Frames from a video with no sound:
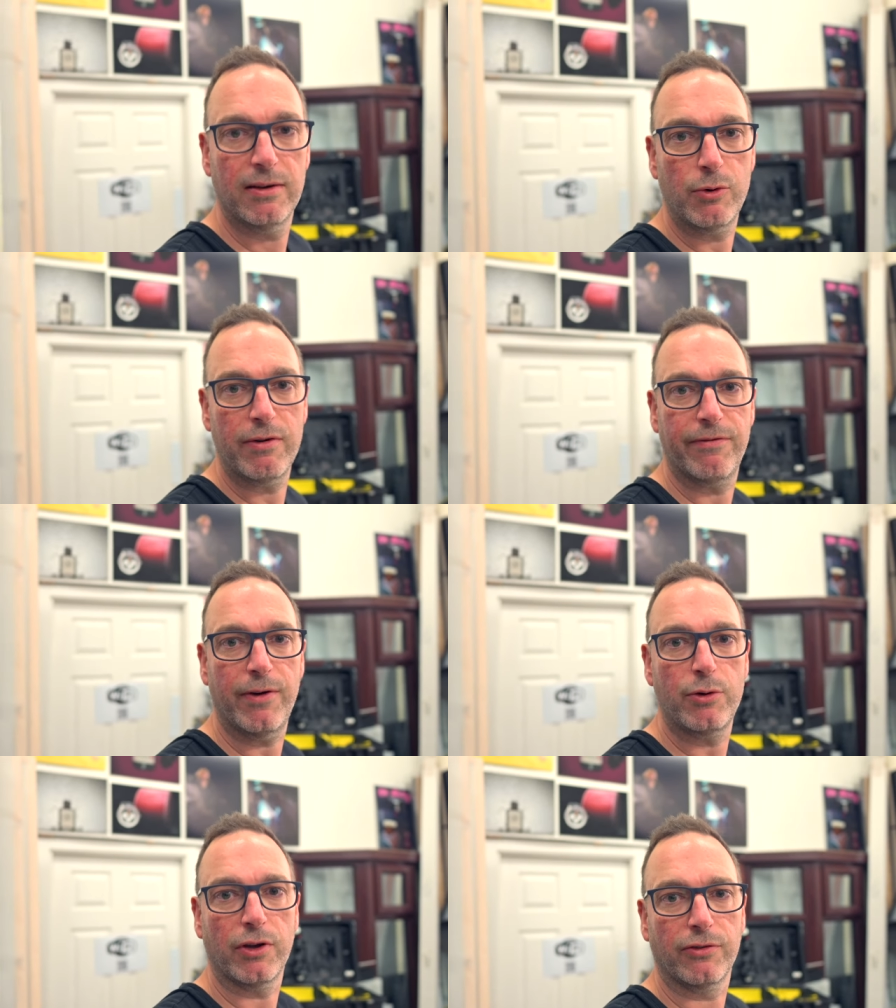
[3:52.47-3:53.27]
We're in
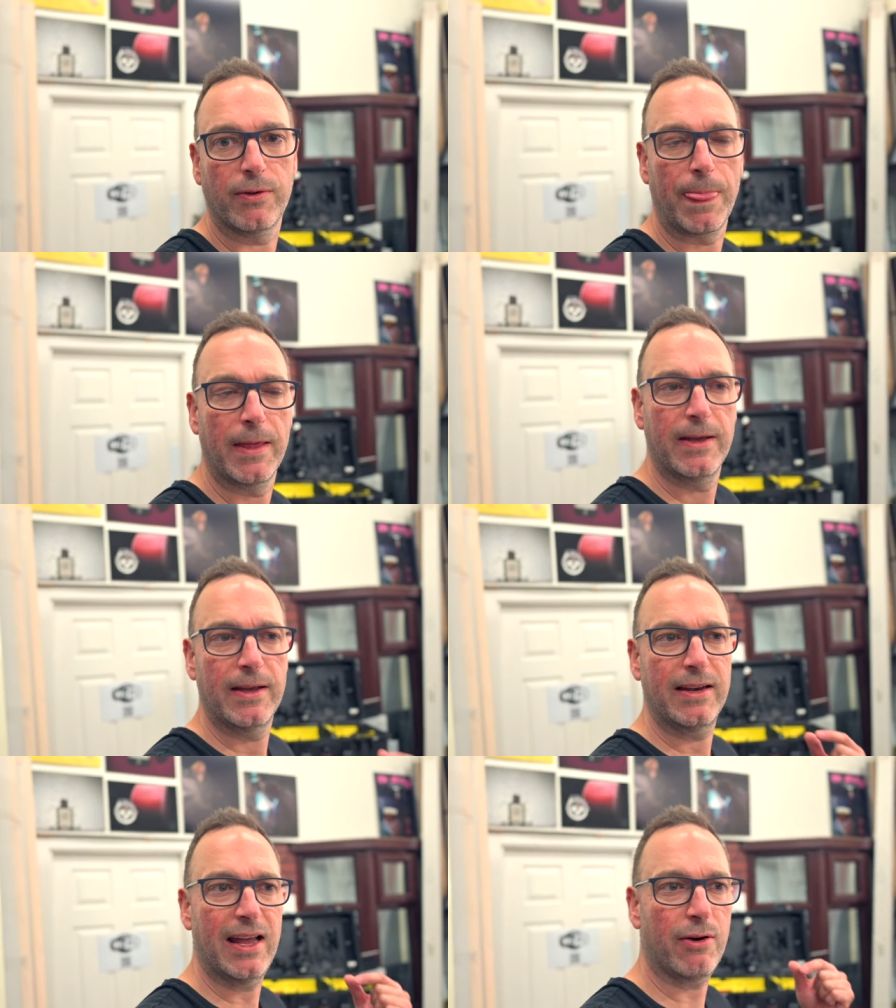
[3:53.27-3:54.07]
focus.
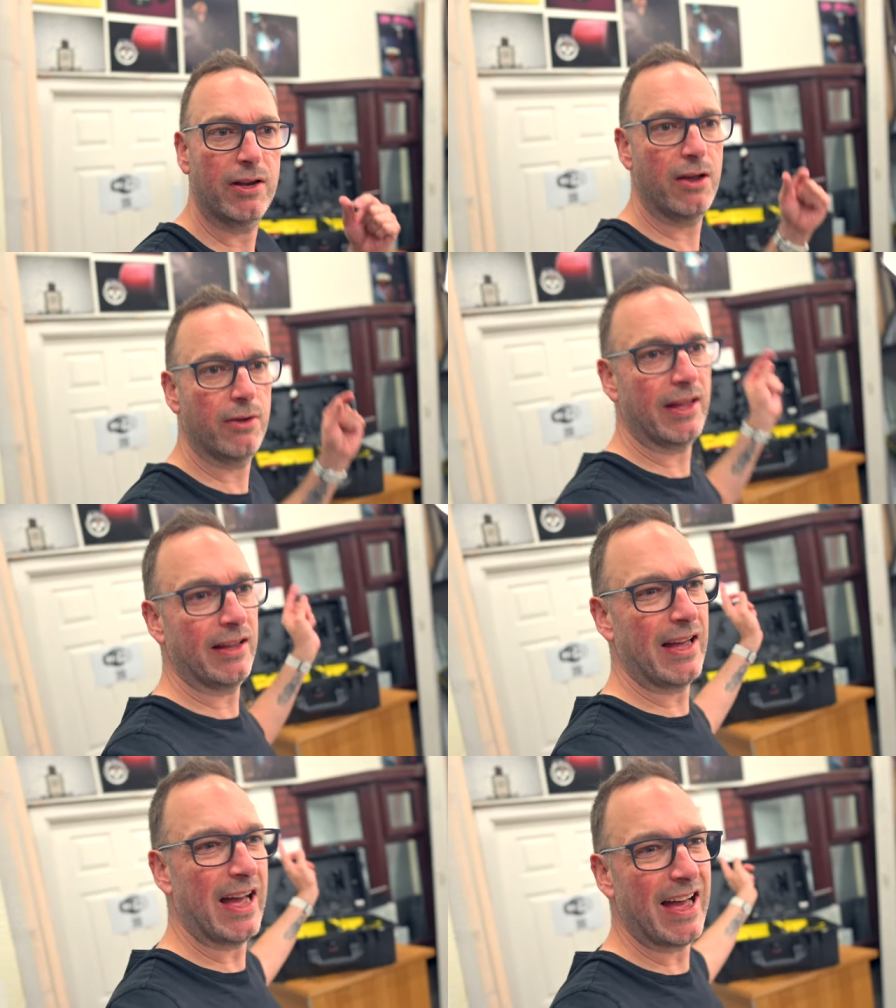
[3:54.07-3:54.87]
Now I know
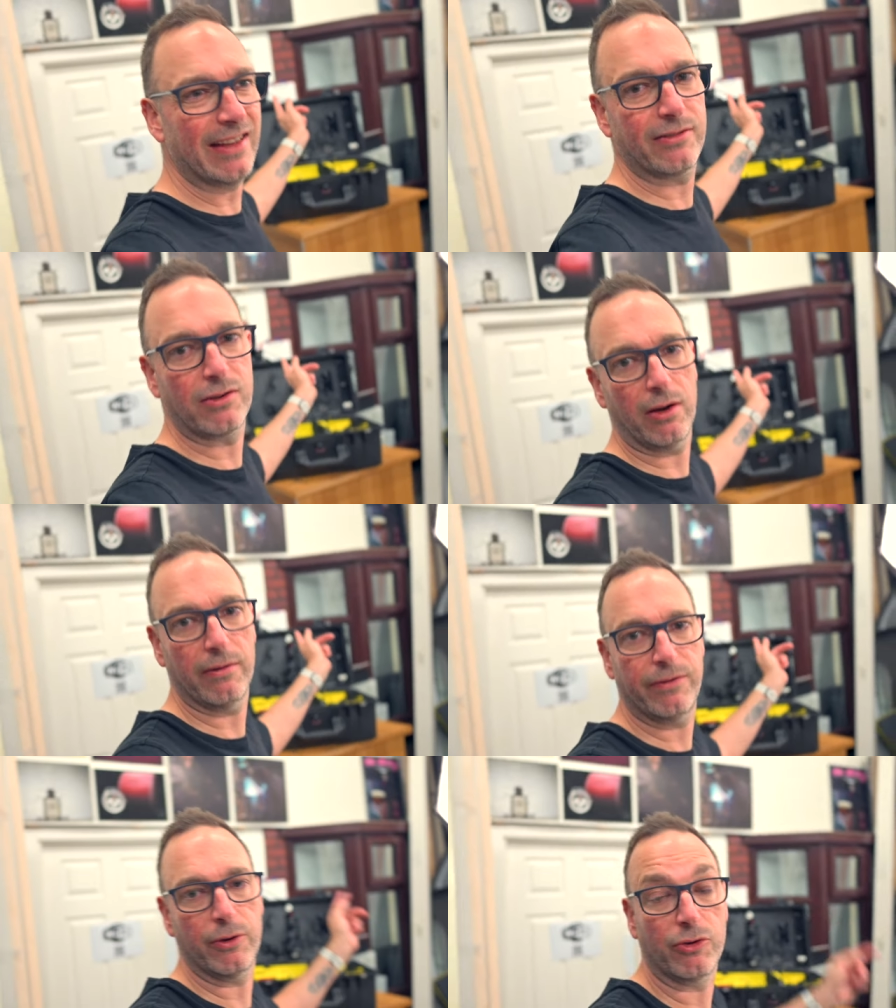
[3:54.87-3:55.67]
that has
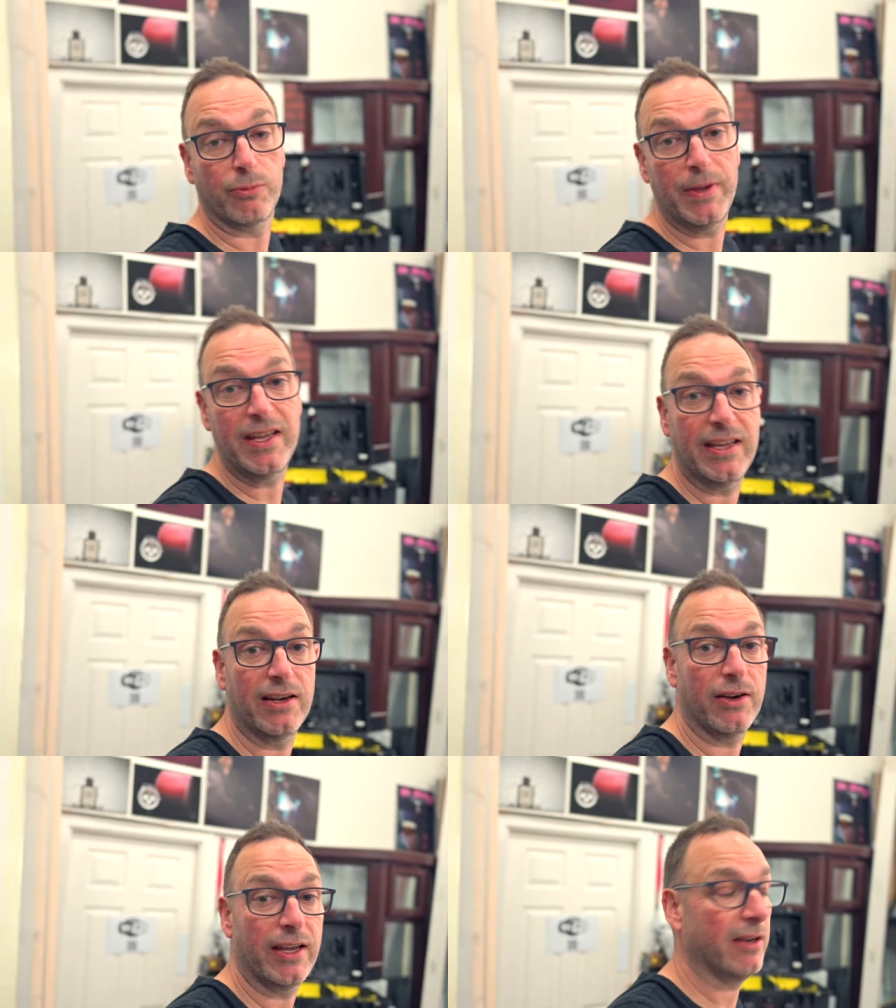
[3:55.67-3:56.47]
got focus
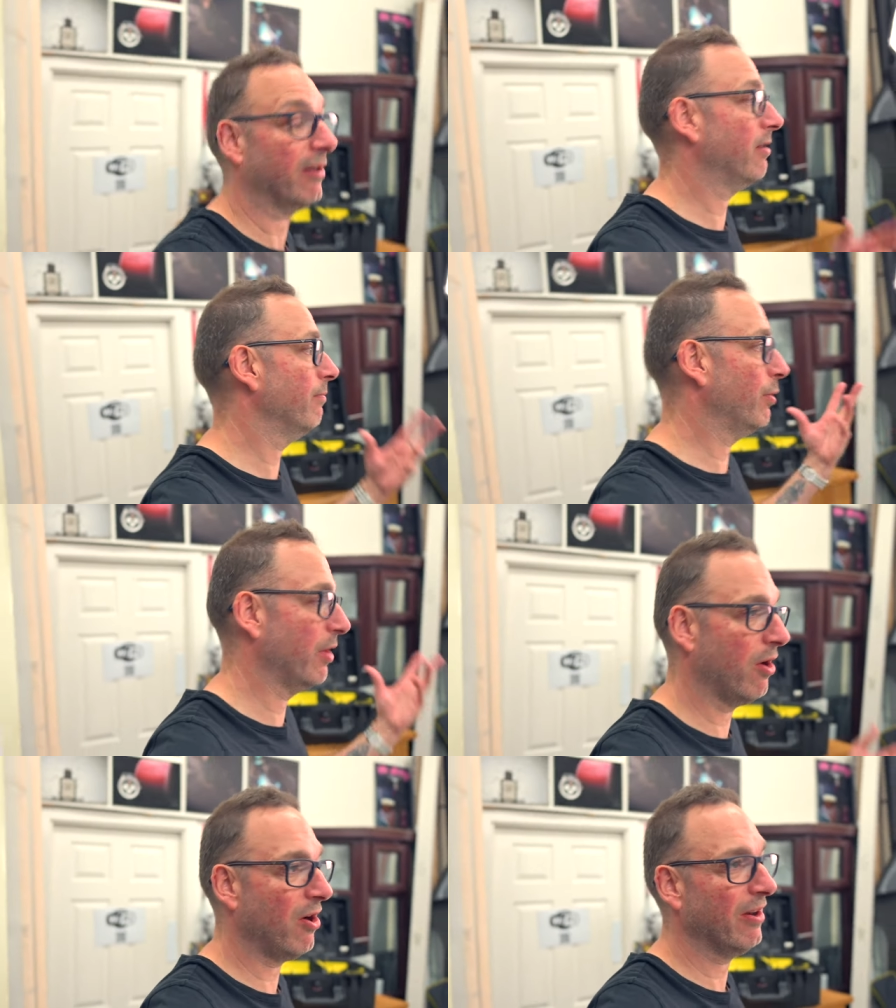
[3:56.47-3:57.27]
peaking on it and I can put
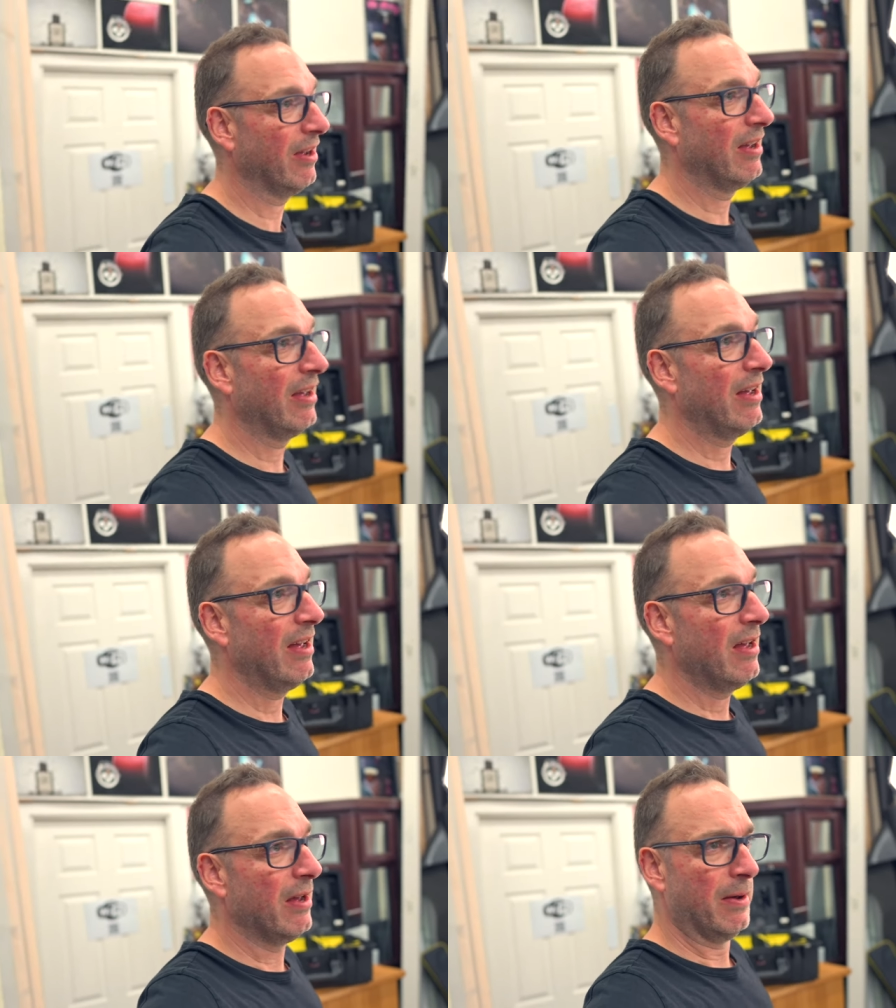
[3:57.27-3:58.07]
it on,
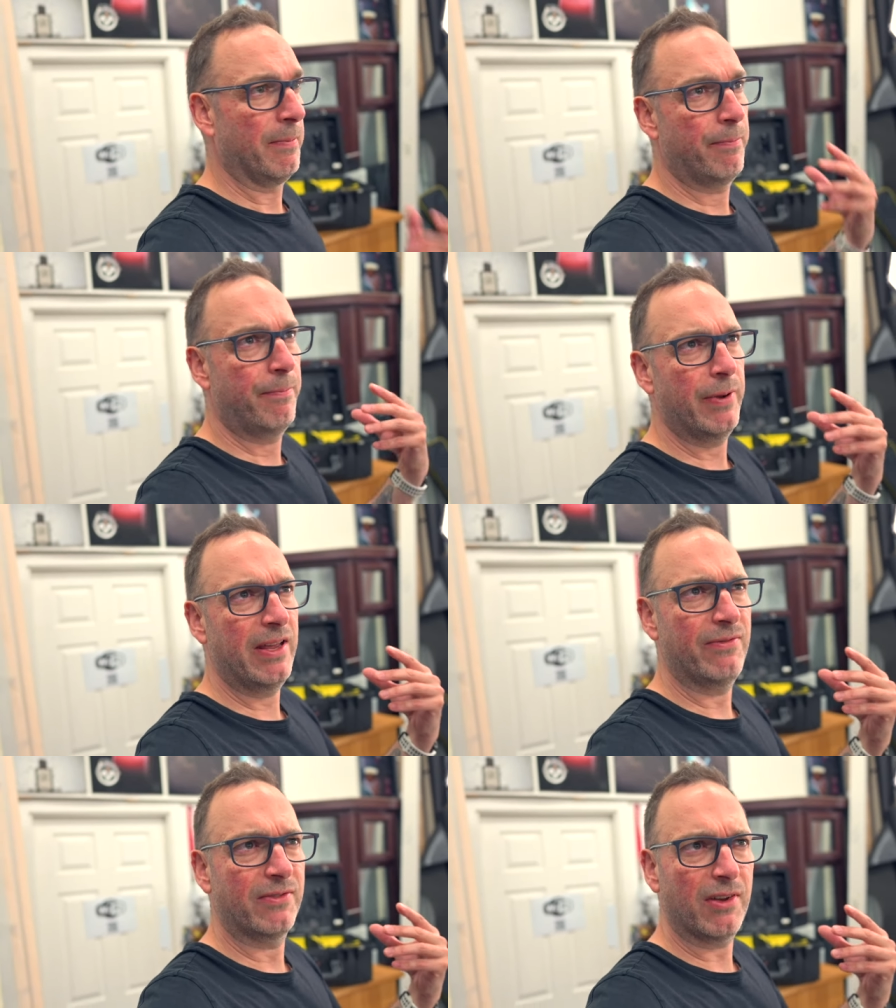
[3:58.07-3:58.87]
but
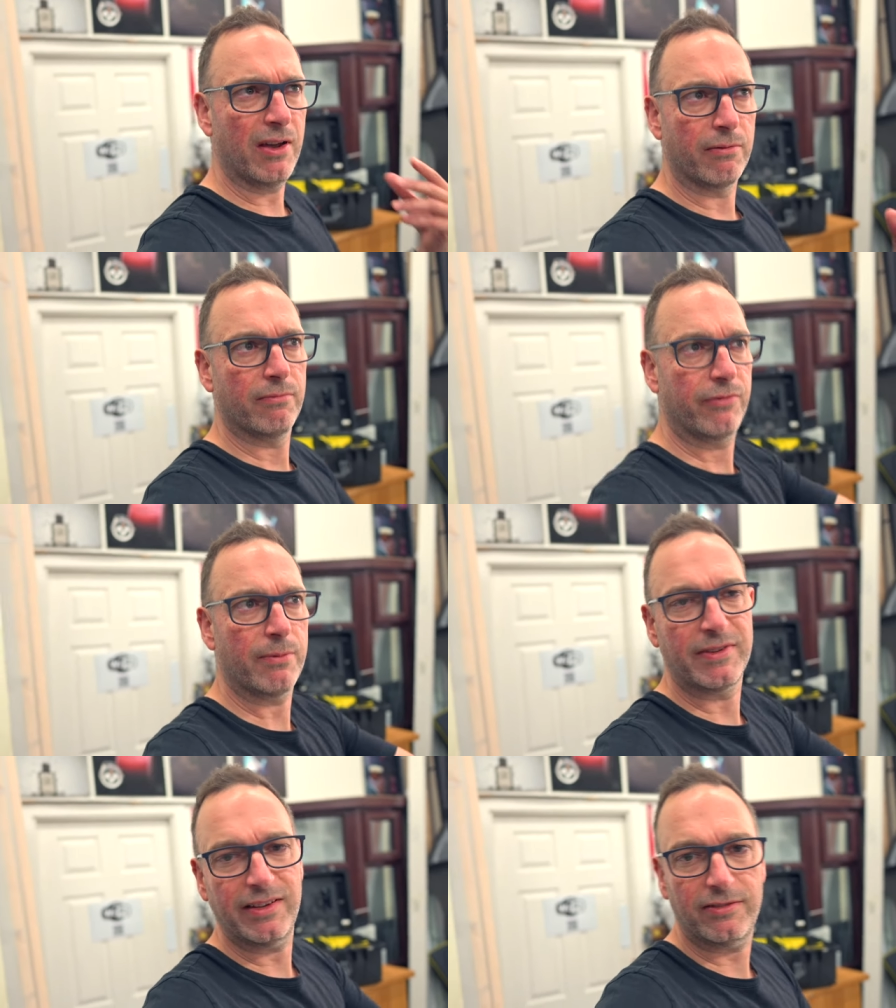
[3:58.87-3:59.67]
even so,
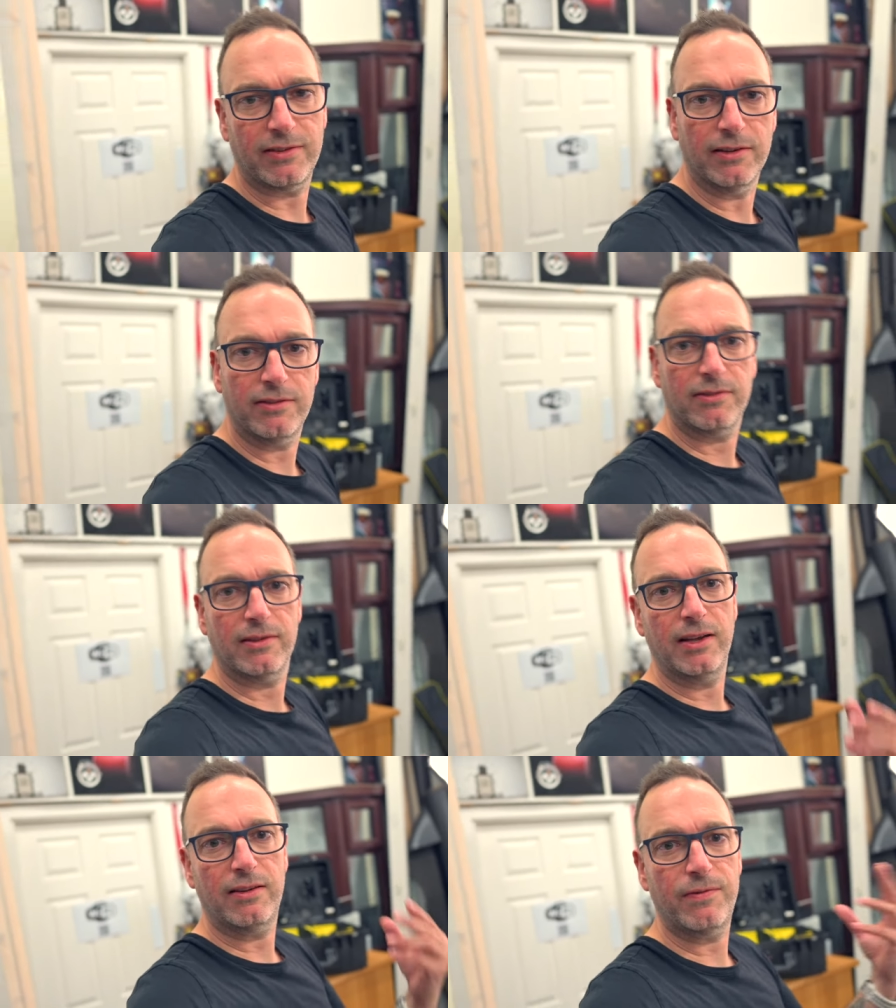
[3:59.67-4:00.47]
from a distance,
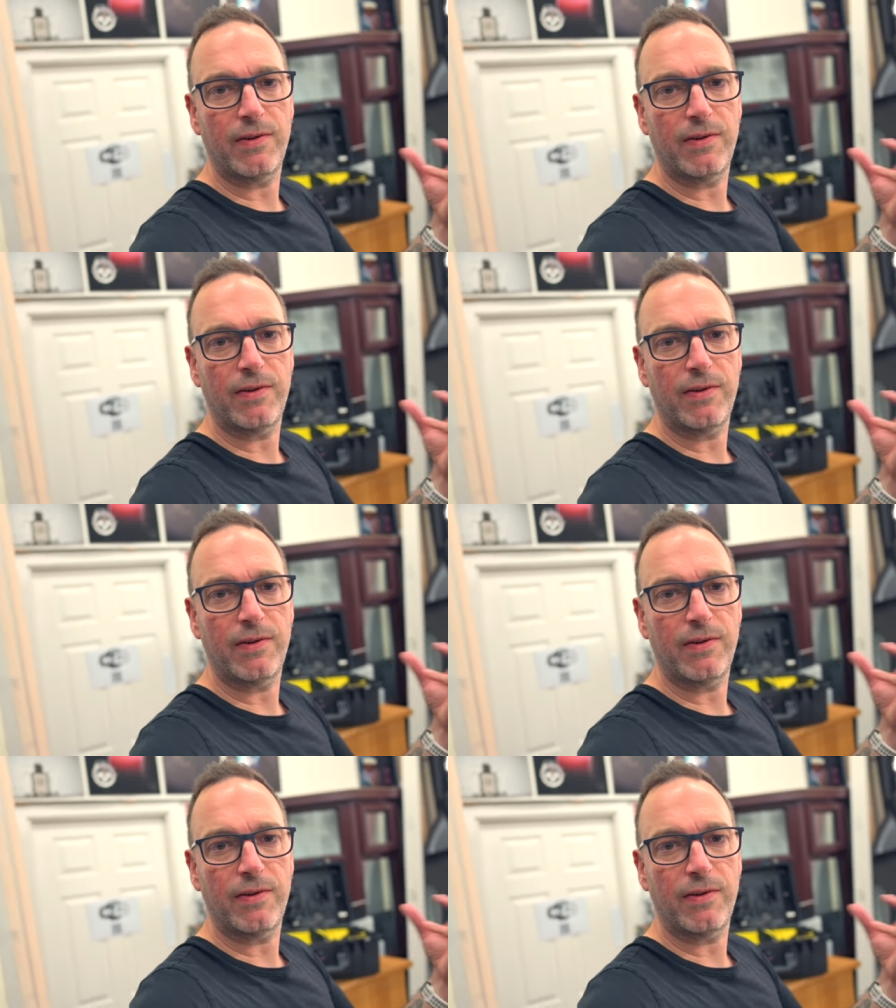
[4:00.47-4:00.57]
it's